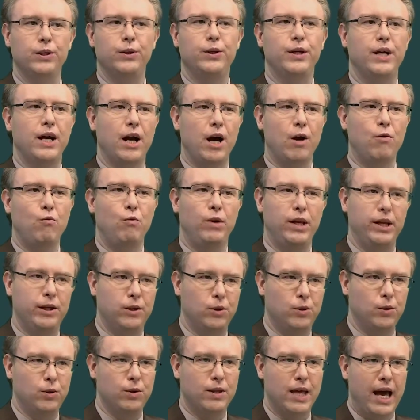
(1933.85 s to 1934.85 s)
and you can't really
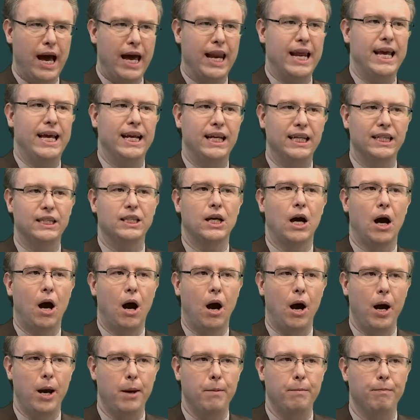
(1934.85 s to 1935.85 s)
do that in
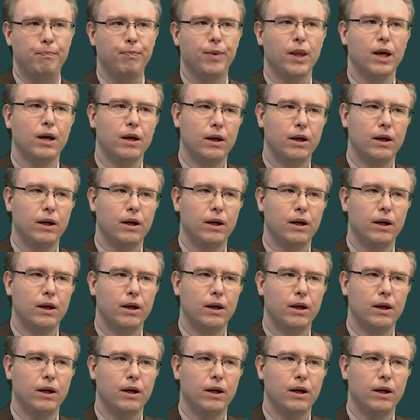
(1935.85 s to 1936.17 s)
time.